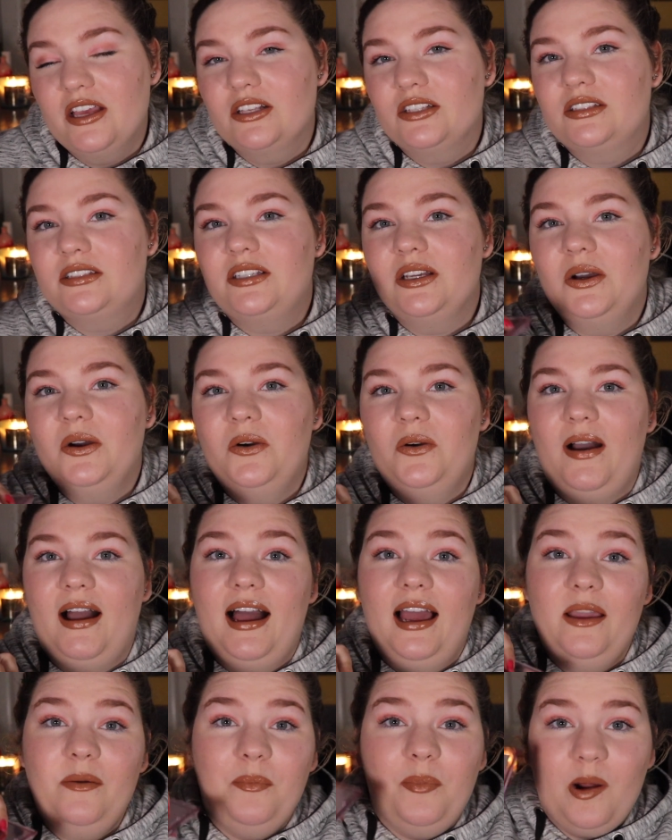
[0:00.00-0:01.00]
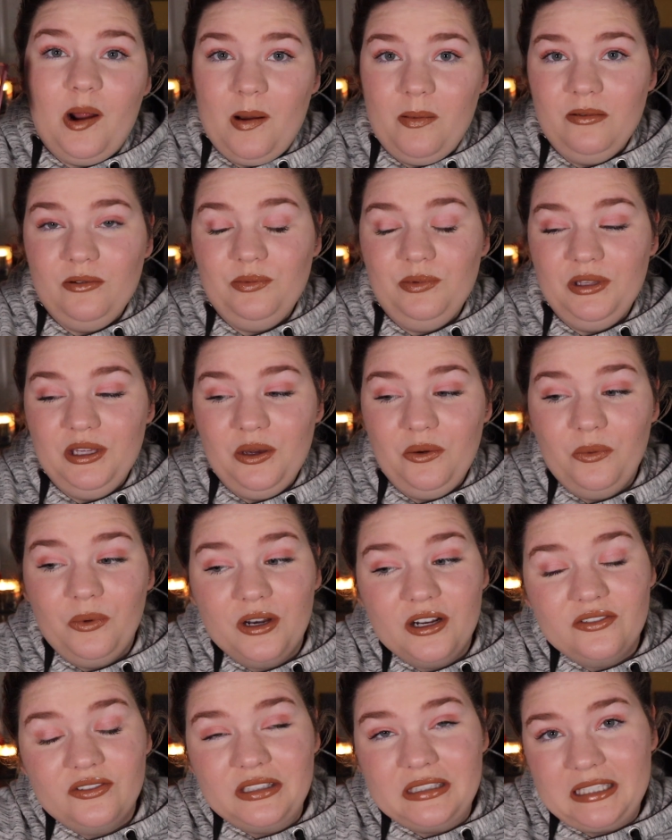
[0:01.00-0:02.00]
So I probably would
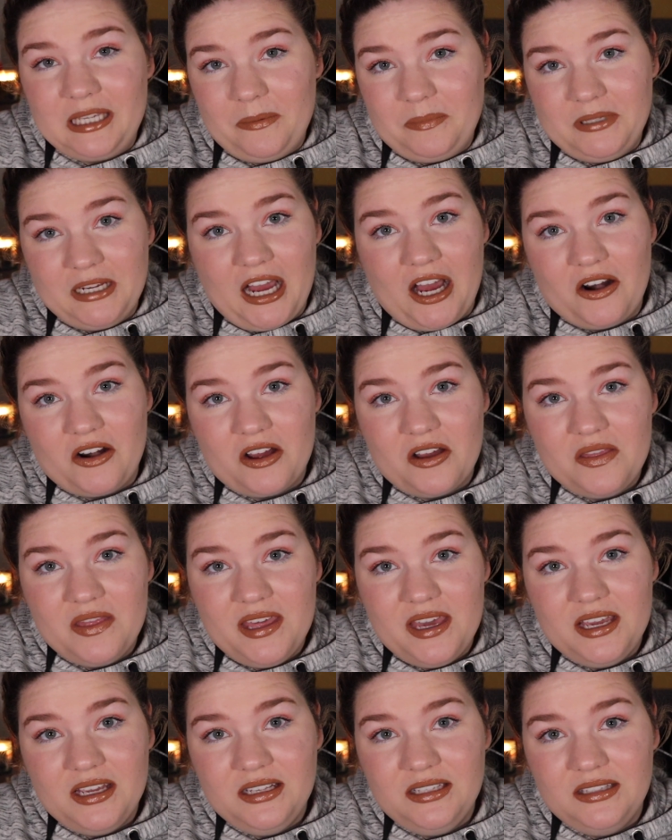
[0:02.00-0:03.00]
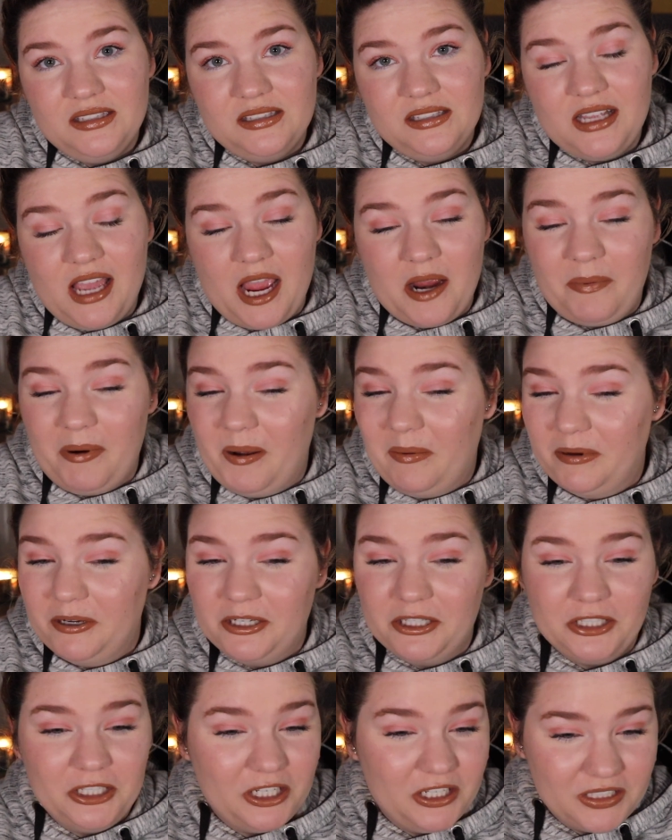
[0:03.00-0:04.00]
have skipped out on this. I probably
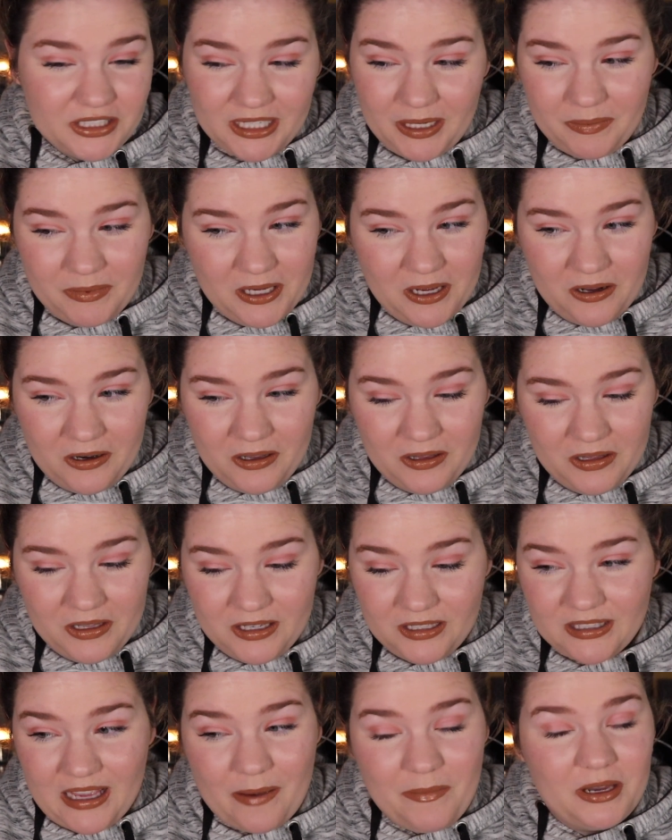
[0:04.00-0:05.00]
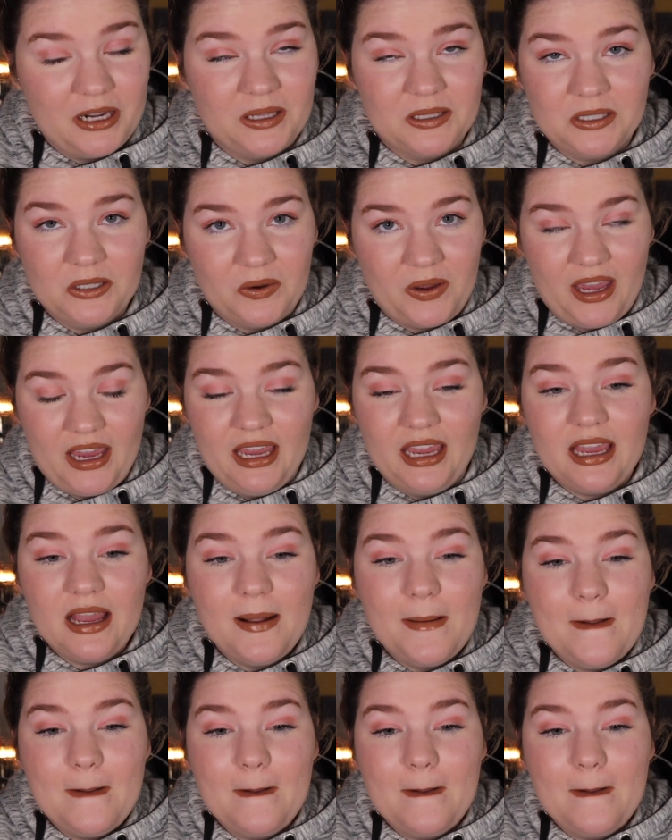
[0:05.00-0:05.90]
should have skipped out on this. I mean, it's okay.